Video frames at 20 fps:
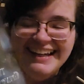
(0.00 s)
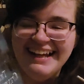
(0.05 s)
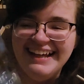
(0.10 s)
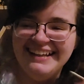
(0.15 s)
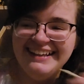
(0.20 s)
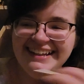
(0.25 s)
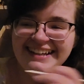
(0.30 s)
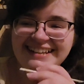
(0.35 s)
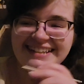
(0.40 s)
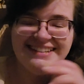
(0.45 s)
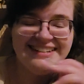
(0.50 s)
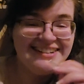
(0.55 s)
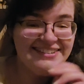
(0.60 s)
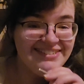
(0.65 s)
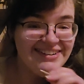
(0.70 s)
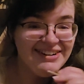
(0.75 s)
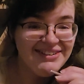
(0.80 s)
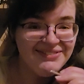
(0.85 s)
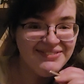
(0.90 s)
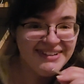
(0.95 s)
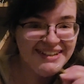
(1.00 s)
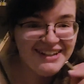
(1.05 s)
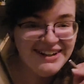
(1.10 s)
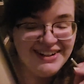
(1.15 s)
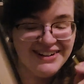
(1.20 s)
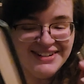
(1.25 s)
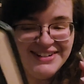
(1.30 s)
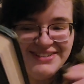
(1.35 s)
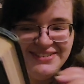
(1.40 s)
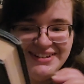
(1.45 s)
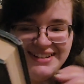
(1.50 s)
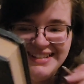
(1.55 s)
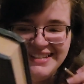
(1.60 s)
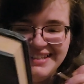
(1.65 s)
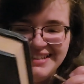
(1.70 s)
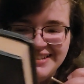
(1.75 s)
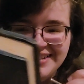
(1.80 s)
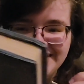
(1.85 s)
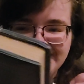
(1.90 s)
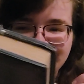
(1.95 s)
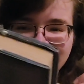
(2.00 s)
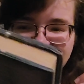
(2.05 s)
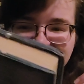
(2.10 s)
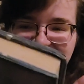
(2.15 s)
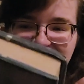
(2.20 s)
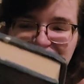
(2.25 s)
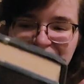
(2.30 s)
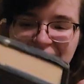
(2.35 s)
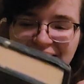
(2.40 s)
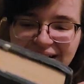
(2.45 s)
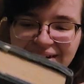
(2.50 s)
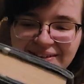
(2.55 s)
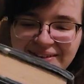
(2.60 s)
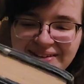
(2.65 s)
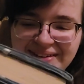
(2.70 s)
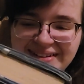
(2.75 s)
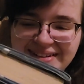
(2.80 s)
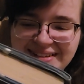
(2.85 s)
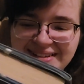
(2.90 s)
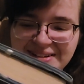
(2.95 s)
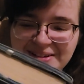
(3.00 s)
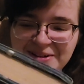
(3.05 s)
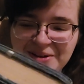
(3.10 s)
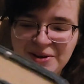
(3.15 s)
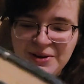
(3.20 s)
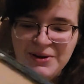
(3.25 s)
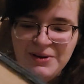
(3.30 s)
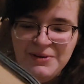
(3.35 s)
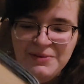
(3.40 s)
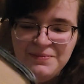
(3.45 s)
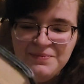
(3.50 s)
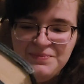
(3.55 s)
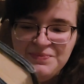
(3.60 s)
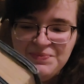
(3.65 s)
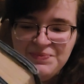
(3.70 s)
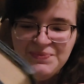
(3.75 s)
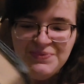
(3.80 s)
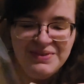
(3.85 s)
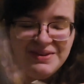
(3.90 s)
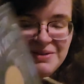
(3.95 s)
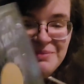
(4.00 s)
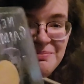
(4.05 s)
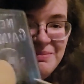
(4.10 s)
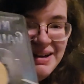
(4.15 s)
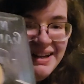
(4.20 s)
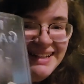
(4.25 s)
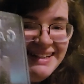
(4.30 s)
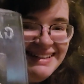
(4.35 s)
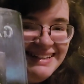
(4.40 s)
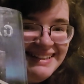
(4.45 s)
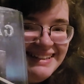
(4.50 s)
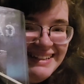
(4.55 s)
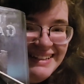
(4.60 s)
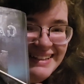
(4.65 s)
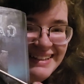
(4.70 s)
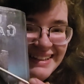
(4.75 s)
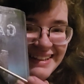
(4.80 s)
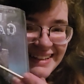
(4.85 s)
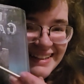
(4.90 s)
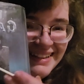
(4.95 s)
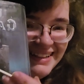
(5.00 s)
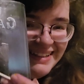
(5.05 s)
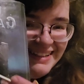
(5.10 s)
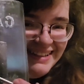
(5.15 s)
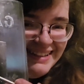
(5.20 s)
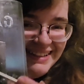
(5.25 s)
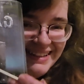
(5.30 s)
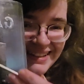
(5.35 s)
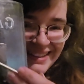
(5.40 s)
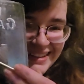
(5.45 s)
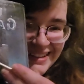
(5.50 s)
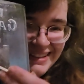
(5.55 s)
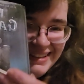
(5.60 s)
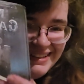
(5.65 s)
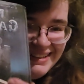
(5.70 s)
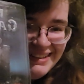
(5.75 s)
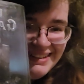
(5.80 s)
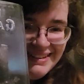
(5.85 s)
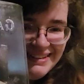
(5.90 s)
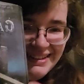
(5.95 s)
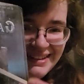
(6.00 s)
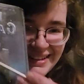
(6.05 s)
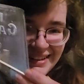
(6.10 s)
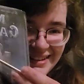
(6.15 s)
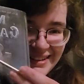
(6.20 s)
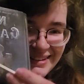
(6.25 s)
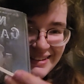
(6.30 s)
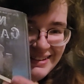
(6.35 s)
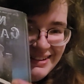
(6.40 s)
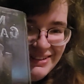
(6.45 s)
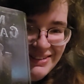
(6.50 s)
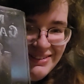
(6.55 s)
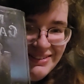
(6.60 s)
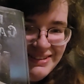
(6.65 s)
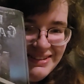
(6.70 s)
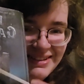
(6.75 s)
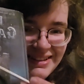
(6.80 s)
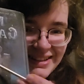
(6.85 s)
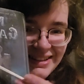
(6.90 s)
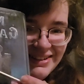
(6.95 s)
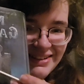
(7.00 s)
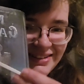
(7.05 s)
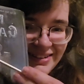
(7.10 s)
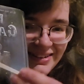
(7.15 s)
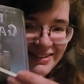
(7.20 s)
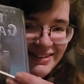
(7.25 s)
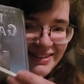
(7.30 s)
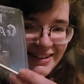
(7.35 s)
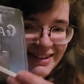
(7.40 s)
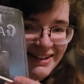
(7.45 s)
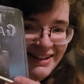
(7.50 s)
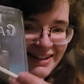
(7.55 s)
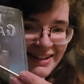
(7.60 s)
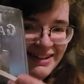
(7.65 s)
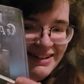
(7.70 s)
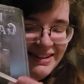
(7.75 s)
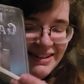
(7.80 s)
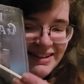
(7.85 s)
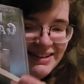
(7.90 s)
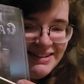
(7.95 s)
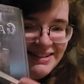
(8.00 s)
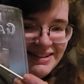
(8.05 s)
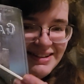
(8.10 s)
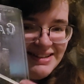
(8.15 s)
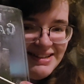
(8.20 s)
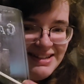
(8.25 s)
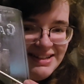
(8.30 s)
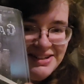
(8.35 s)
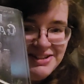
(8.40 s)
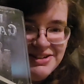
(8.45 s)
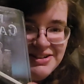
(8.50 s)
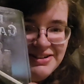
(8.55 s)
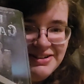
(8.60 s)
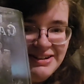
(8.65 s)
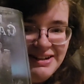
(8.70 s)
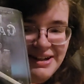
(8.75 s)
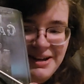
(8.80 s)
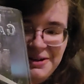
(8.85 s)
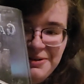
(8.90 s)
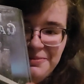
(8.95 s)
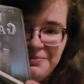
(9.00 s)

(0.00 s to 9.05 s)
And that's incredibly hard. Tracing is hard to do backwards. But it's got this little sticker that's got texture on it.